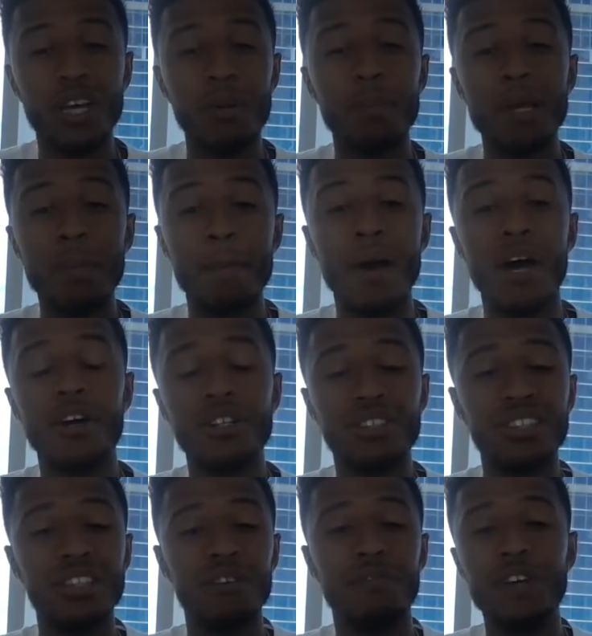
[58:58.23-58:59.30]
can be better
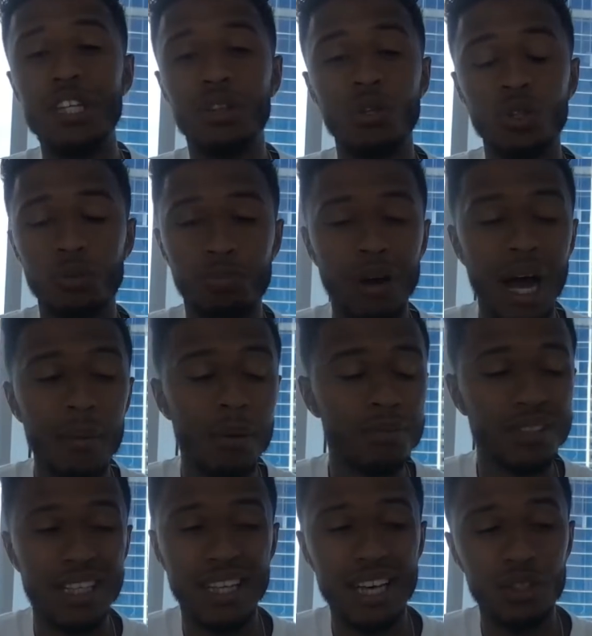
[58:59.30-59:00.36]
to defeat those
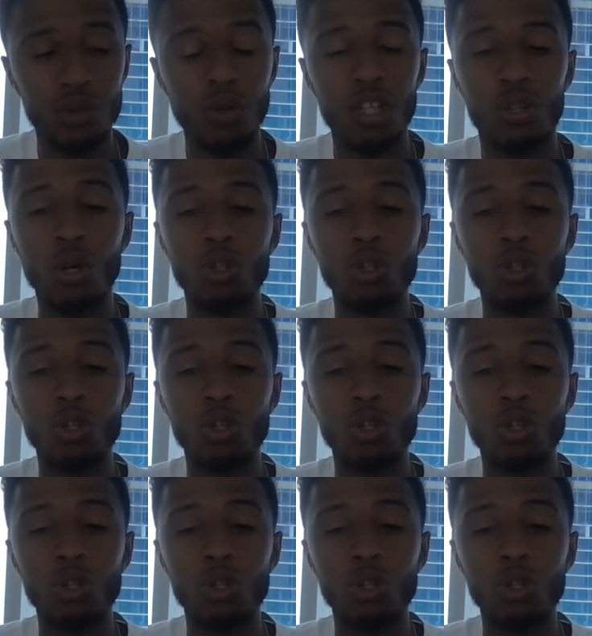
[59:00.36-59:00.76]
problems, then guess what?